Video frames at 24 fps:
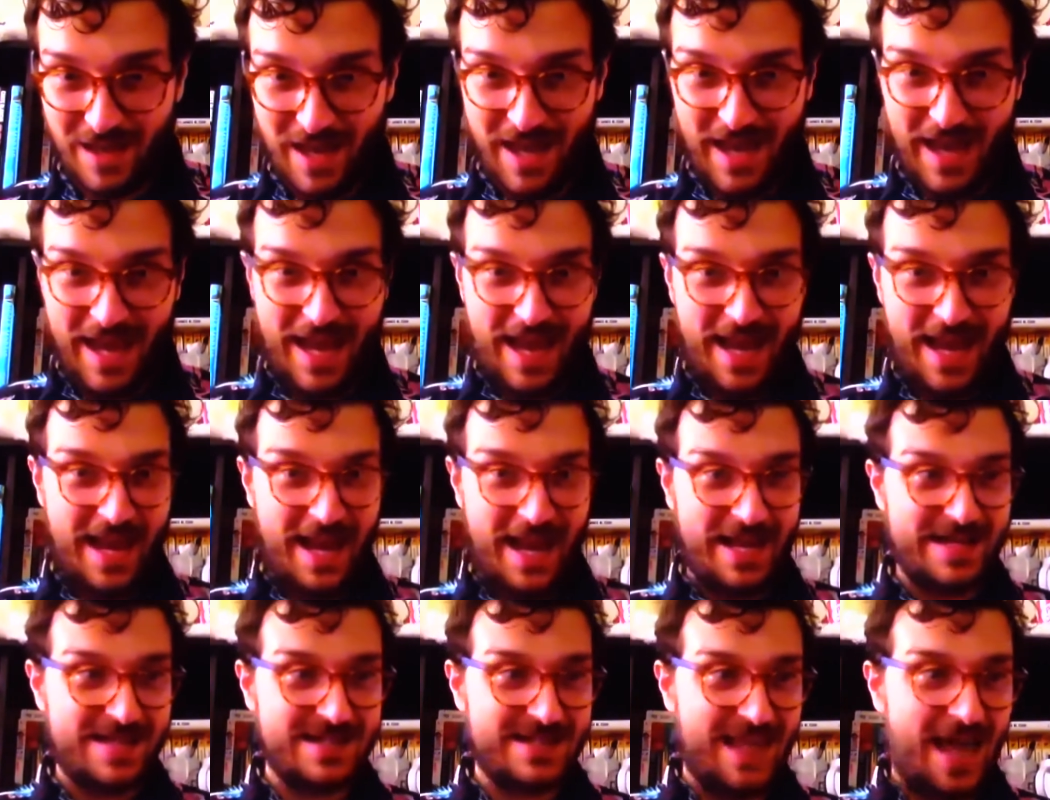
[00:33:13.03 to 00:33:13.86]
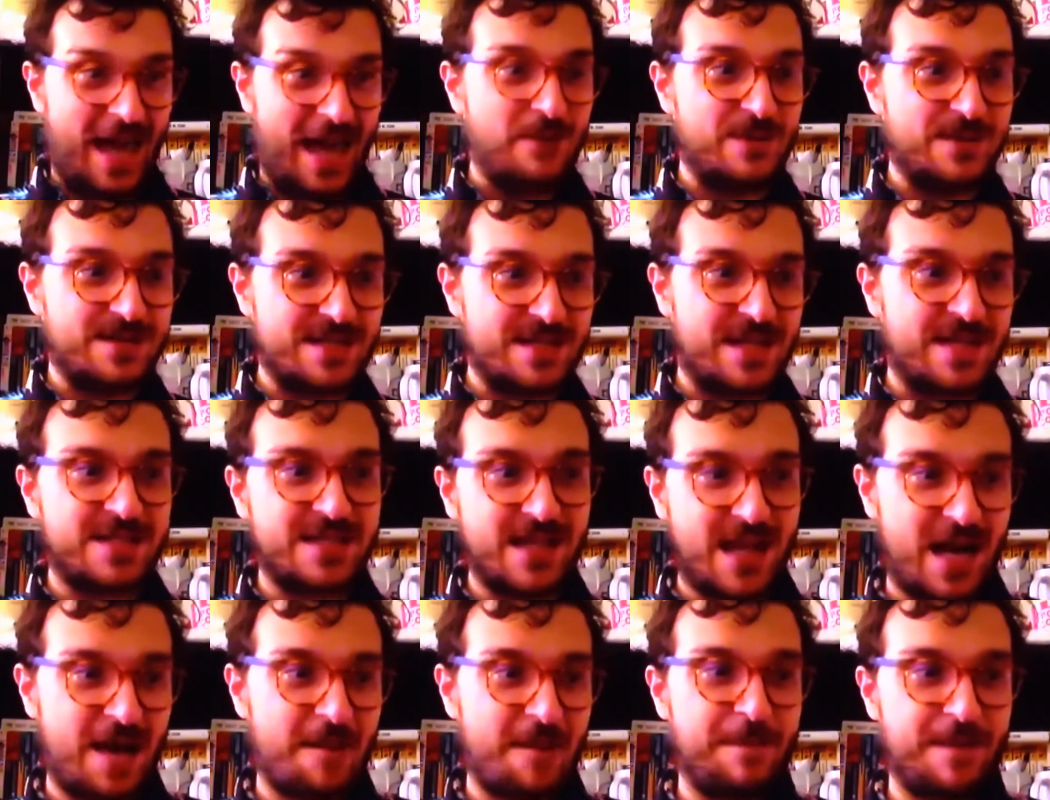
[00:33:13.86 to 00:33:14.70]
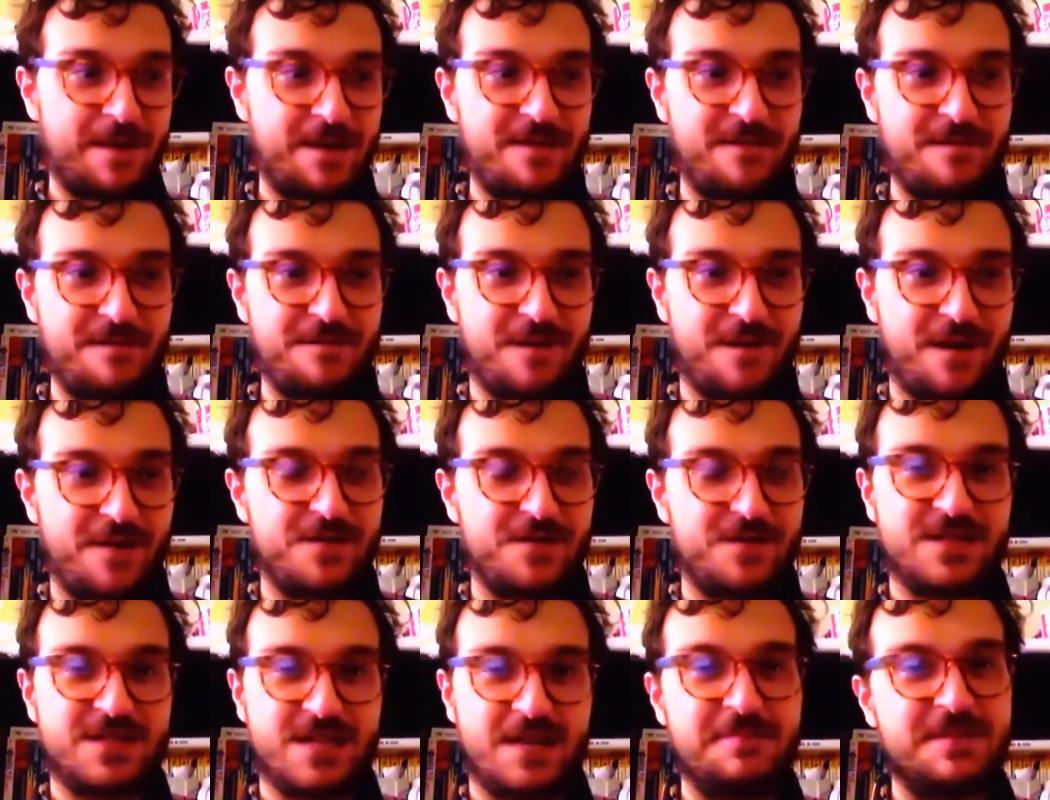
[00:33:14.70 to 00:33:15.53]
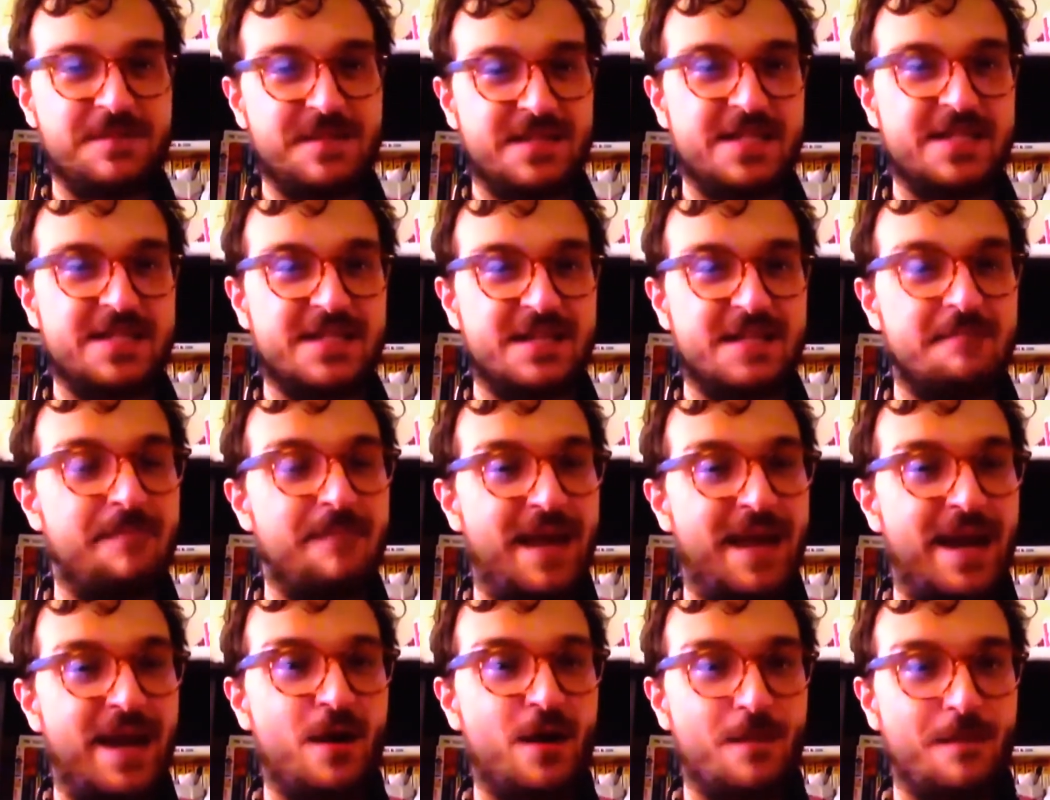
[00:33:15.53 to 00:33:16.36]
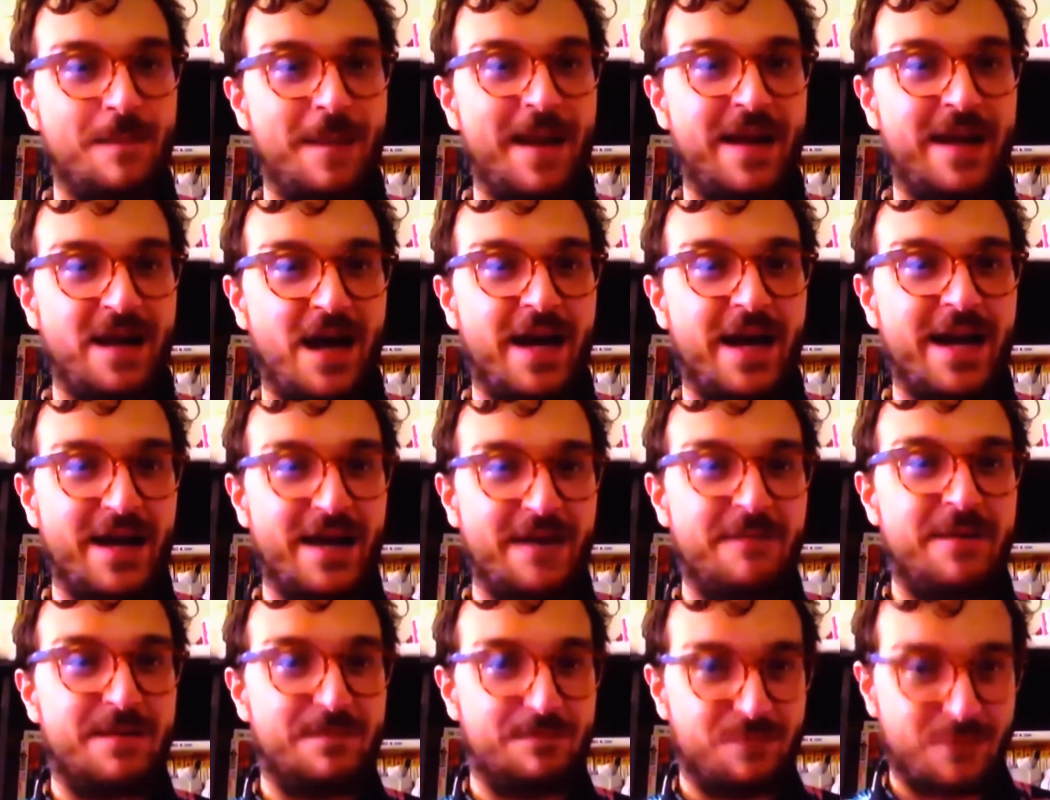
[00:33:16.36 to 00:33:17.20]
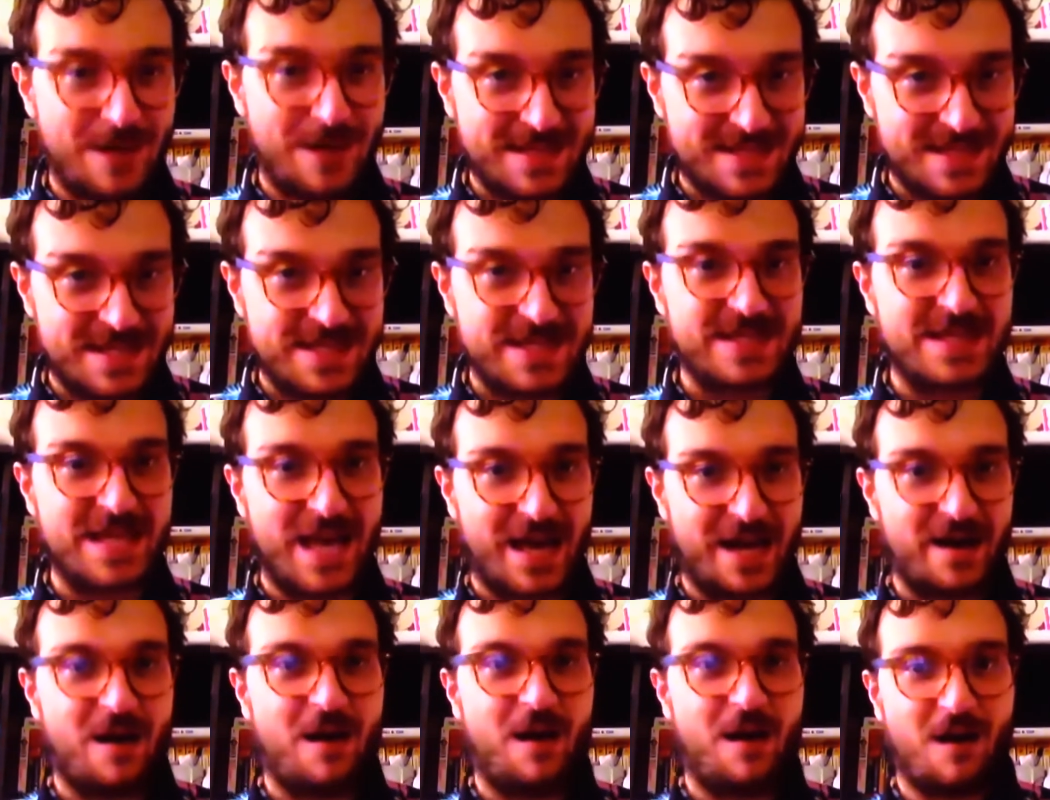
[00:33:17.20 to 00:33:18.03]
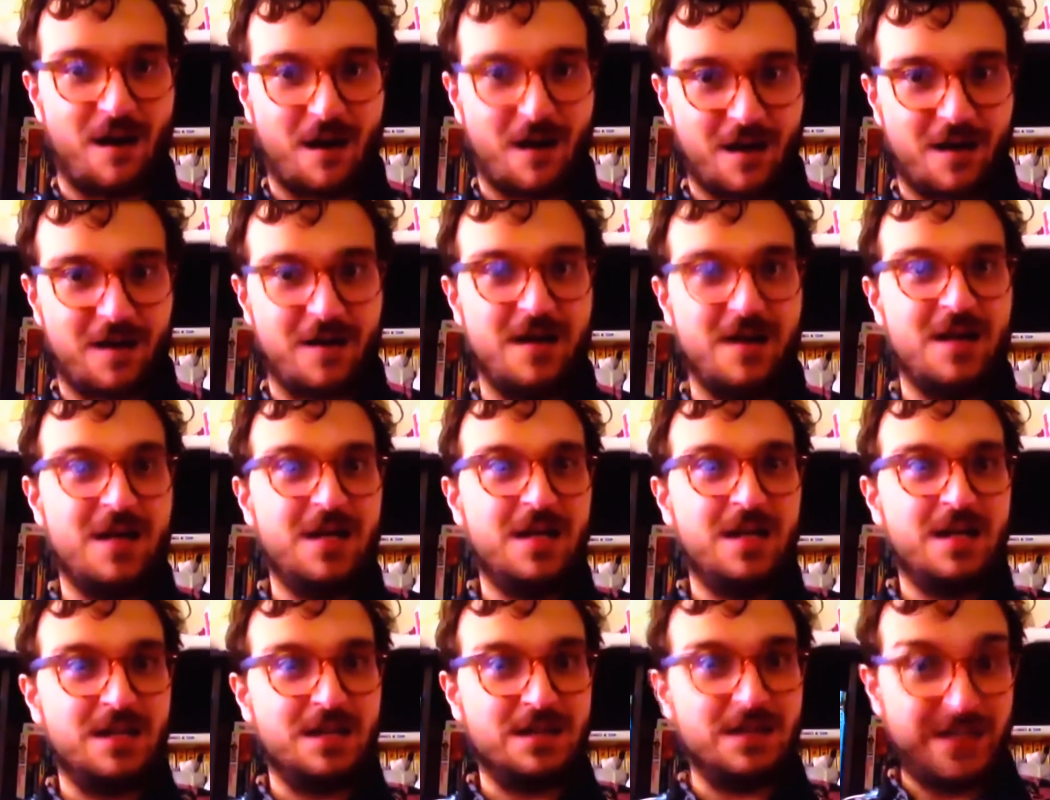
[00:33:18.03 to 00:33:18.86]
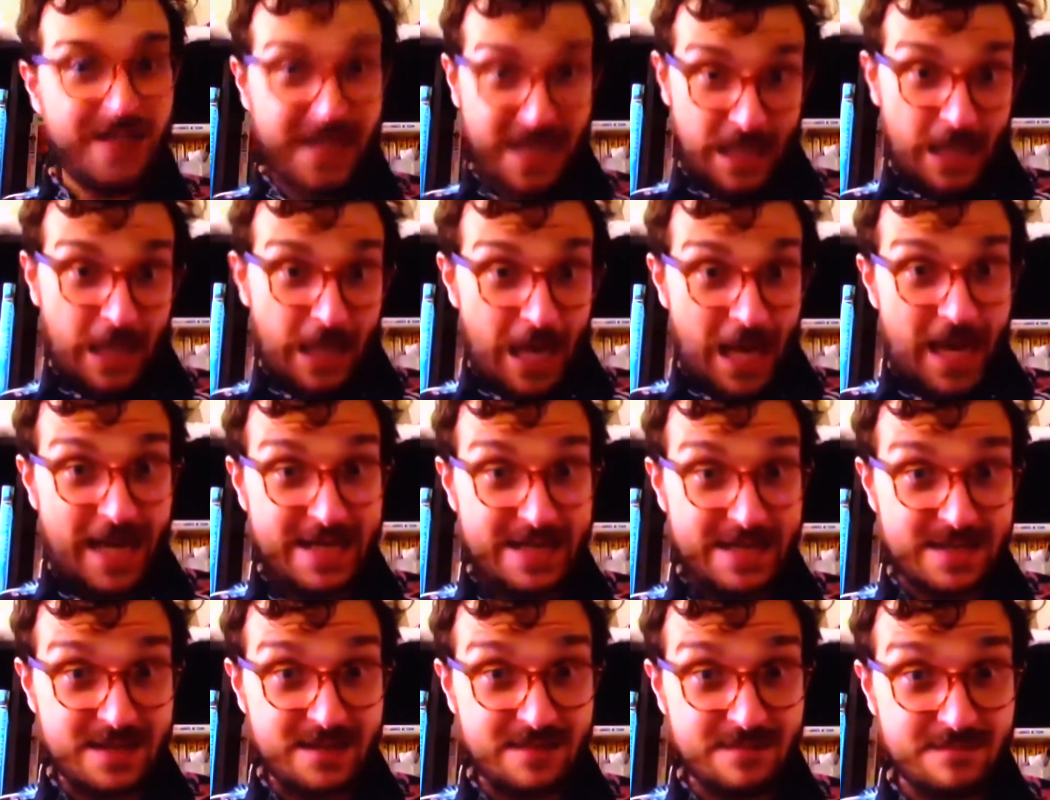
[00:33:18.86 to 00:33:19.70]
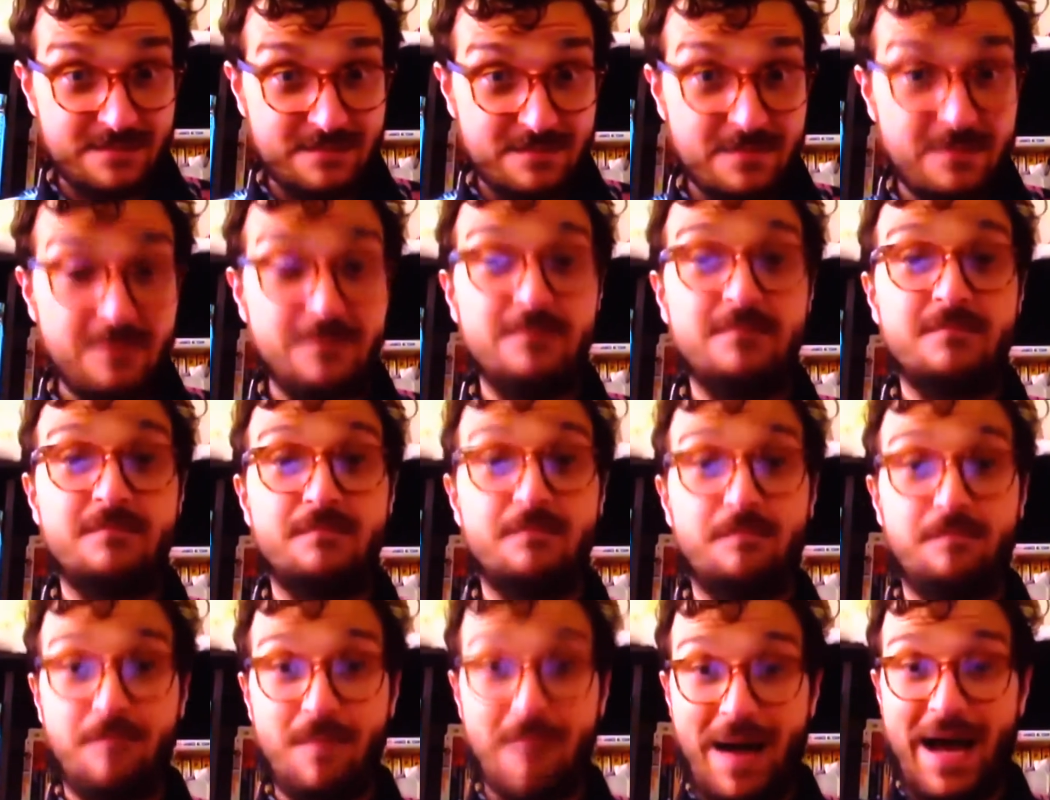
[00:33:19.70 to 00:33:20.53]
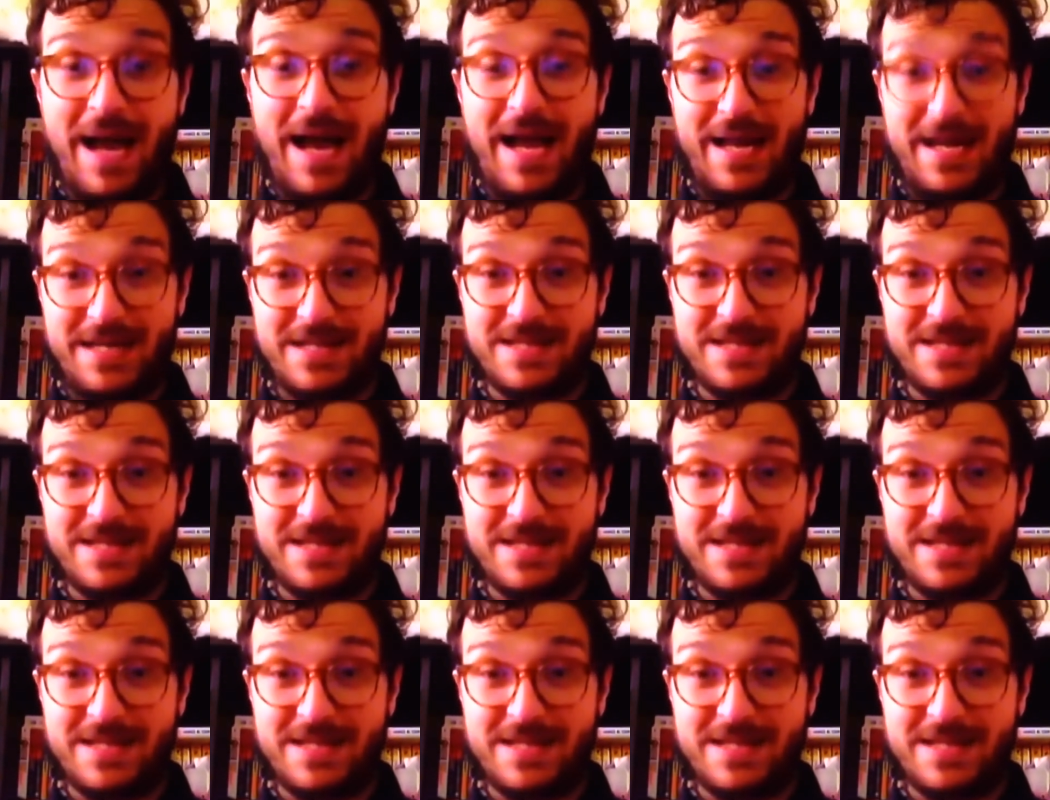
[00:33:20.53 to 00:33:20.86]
and that was on top of other substances that may or may not have been present that are legalized. And